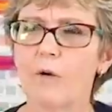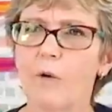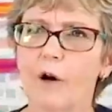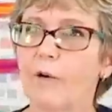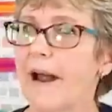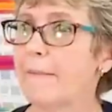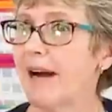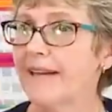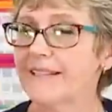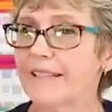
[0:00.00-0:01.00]
Or grab
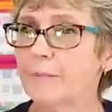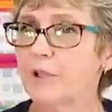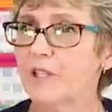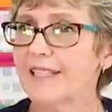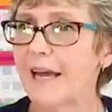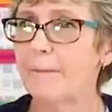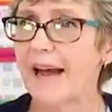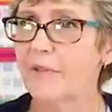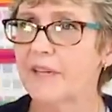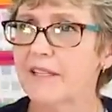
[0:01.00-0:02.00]
my zipper step
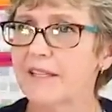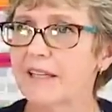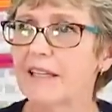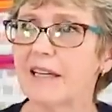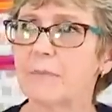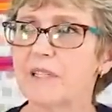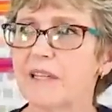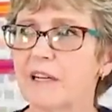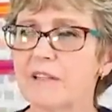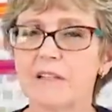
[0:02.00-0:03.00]
out that's sitting
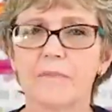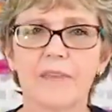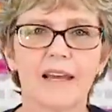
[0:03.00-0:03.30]
upstairs.